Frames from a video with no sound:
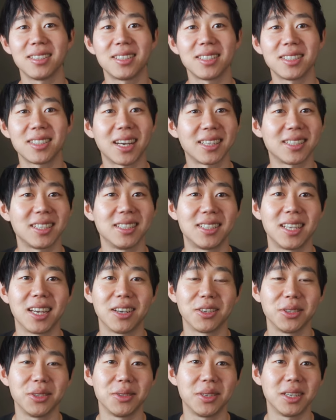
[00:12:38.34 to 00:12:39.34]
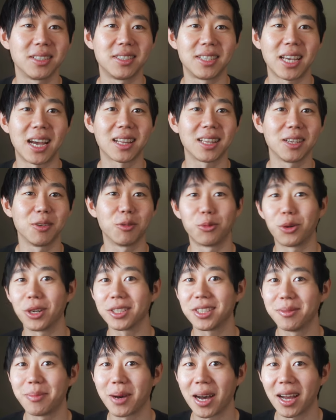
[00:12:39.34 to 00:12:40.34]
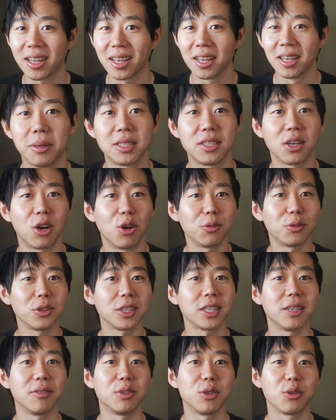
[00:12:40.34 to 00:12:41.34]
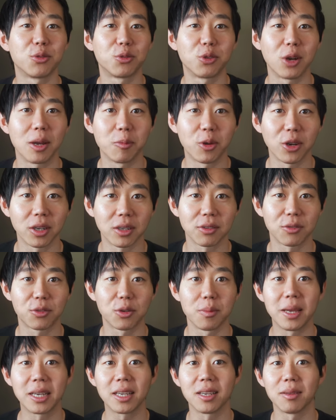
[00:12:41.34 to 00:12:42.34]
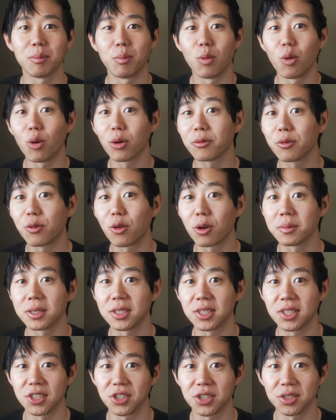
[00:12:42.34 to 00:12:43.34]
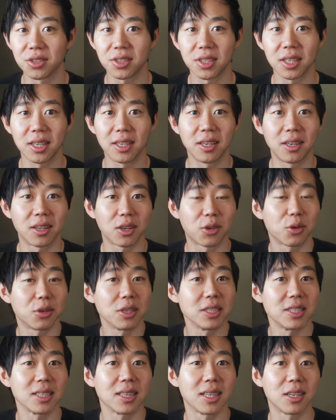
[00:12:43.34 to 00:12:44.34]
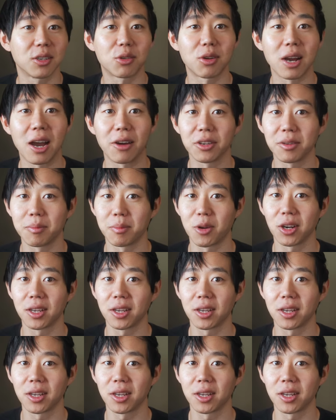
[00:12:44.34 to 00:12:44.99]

this is not to tell you exactly what to buy, but to hopefully give you a framework for making more informed decisions in an increasingly crowded